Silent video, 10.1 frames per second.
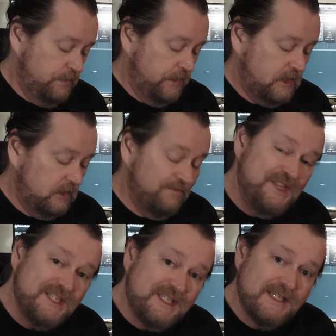thinking of
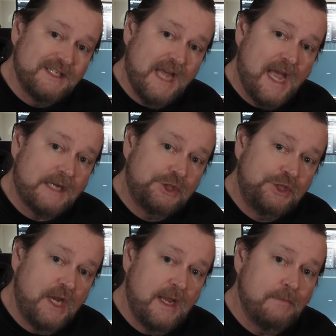this exact
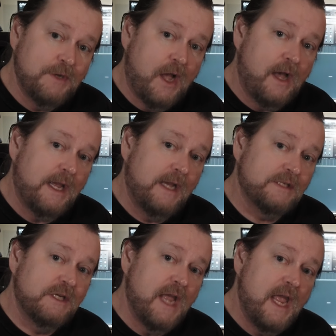shape not
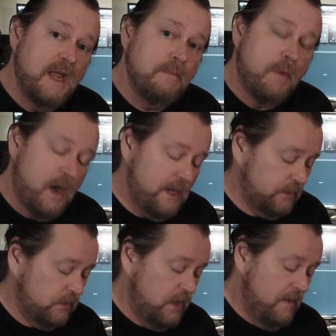as an A
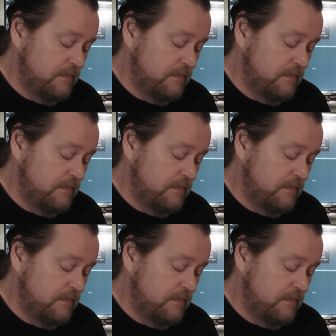minor,